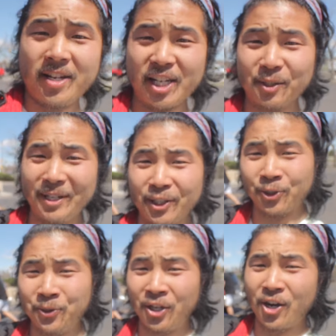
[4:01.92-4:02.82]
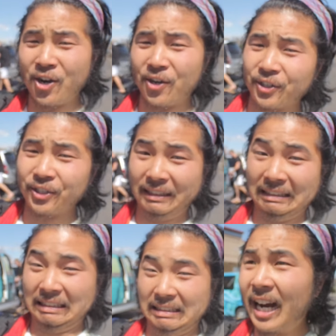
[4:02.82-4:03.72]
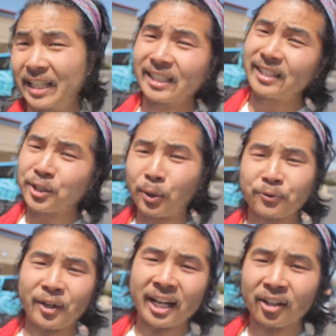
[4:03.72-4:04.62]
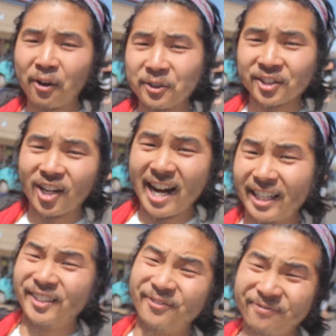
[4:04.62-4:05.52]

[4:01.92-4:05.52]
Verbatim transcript: has been too long. I guess that's what van life is like. We